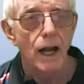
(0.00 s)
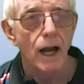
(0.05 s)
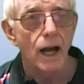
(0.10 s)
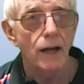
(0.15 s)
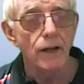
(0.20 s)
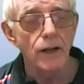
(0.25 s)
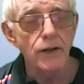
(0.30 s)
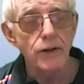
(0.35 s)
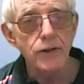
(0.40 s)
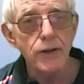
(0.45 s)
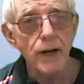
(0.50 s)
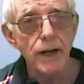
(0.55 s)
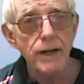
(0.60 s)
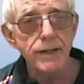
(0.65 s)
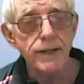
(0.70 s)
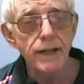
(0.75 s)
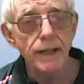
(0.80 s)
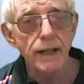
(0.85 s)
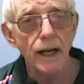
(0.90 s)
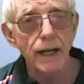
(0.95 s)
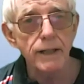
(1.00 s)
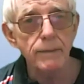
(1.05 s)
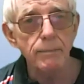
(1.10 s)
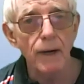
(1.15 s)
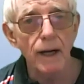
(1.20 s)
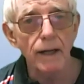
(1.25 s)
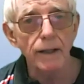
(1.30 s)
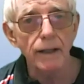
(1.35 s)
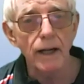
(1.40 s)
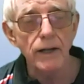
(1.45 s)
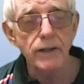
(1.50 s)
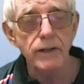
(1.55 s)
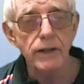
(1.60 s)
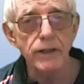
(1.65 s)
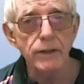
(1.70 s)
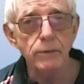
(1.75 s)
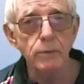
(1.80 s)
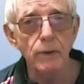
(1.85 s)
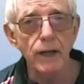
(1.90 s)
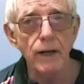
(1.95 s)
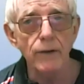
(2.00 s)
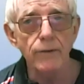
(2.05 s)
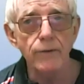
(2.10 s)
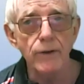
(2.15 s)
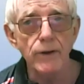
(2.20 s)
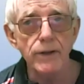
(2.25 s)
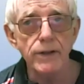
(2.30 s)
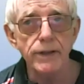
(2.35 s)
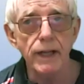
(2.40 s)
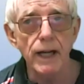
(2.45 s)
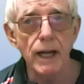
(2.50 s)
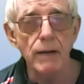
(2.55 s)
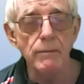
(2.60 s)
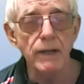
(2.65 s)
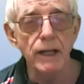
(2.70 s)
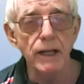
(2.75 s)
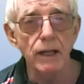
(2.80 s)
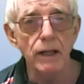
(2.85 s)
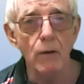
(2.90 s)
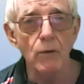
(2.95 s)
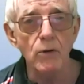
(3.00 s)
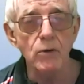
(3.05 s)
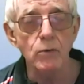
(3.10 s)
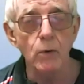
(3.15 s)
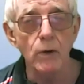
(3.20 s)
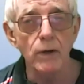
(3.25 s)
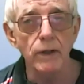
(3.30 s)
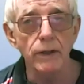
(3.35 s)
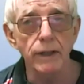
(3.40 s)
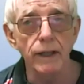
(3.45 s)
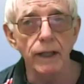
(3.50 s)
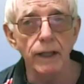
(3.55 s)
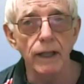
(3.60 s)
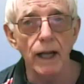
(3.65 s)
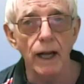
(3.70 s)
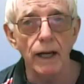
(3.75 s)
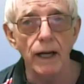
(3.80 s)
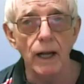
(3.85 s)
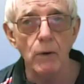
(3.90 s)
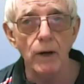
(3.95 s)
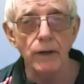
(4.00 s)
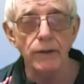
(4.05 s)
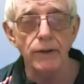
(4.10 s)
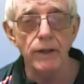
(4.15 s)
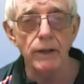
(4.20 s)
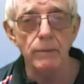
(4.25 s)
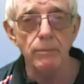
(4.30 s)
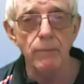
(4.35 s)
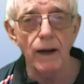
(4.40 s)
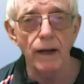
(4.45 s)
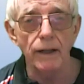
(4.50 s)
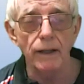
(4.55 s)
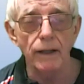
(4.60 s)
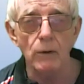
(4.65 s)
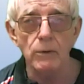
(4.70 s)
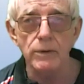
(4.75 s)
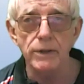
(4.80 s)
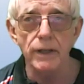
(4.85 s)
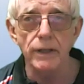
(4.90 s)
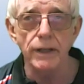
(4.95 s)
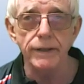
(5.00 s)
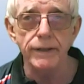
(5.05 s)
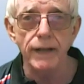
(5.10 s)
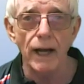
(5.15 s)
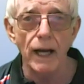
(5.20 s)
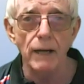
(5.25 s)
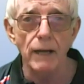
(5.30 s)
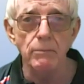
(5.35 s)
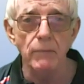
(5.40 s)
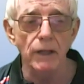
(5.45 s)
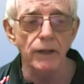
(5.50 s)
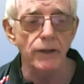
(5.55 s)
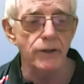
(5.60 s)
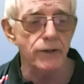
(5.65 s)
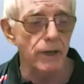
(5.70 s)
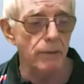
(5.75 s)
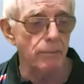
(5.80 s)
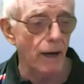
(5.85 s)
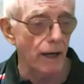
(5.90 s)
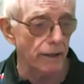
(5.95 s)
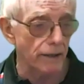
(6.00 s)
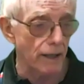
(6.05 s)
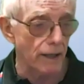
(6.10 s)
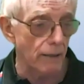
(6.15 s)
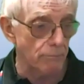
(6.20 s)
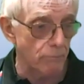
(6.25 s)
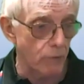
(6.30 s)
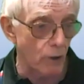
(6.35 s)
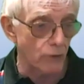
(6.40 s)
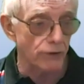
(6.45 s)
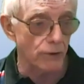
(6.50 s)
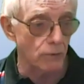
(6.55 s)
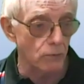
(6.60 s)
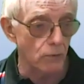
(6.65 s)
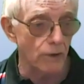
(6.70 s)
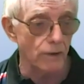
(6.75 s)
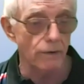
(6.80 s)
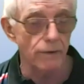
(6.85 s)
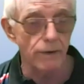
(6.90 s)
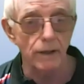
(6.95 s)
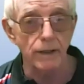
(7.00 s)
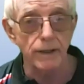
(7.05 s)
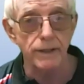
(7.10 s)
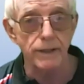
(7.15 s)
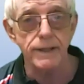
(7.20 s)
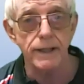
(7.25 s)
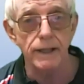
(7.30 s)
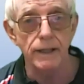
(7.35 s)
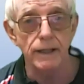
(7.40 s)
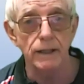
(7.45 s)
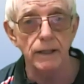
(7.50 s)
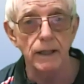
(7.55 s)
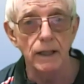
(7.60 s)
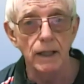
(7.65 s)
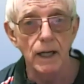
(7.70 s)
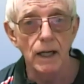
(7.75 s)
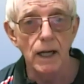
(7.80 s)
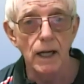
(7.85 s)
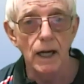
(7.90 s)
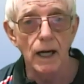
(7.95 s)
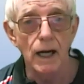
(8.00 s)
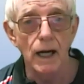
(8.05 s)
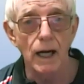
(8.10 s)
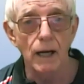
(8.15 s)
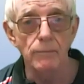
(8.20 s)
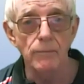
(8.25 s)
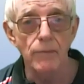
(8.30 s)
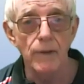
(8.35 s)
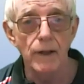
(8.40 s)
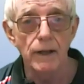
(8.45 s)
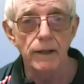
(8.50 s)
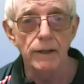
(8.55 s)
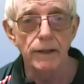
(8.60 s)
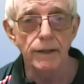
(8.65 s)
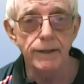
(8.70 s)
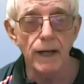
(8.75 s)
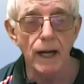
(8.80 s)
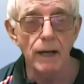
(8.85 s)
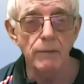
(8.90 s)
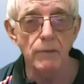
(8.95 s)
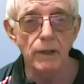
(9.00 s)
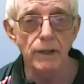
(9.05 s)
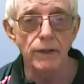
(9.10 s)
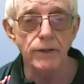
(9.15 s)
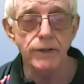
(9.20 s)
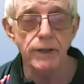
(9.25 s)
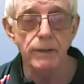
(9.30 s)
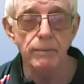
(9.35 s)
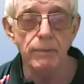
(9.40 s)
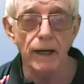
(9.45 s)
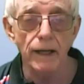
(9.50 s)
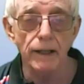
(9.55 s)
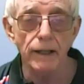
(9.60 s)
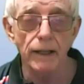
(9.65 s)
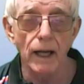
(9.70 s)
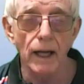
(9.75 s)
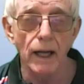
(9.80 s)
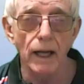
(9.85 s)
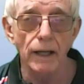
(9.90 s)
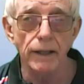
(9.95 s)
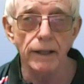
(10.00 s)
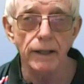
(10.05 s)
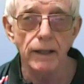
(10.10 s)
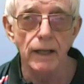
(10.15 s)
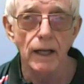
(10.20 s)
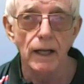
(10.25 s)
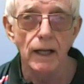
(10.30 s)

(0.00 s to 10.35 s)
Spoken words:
An interesting aspect actually is when I first came here and I was working and I went to the bank, I was in the Thai military bank, that bottom one of the list here, the Thai military bank, and